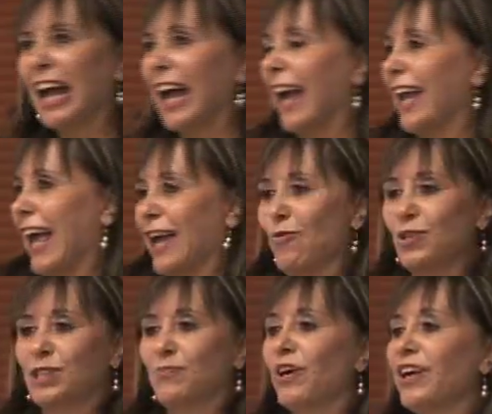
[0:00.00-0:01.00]
I, I
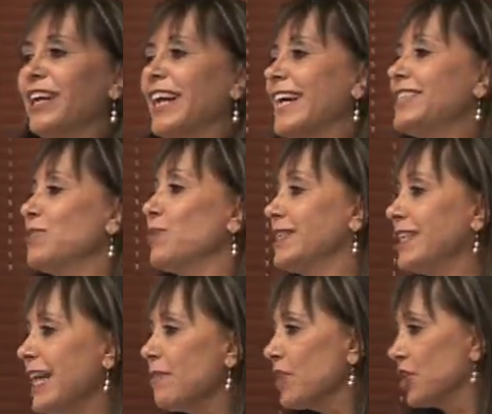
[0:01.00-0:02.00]
was very engaged with
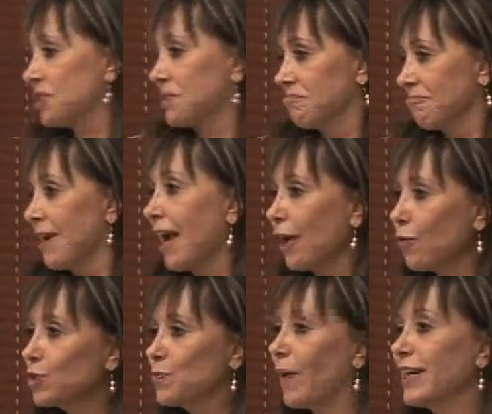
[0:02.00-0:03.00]
them because I
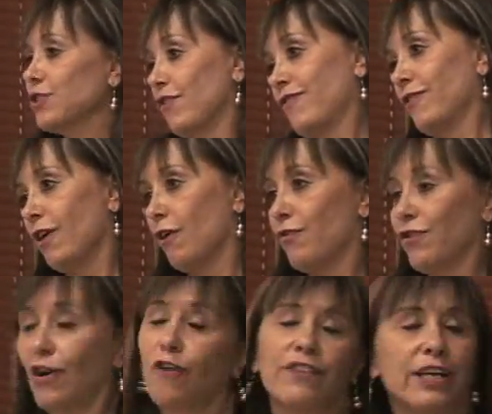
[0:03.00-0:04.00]
was part of, of,
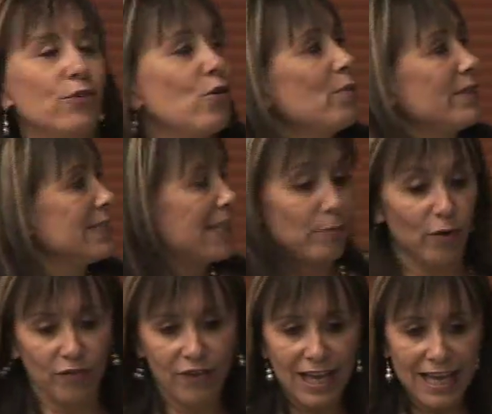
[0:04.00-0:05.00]
of the group in terms of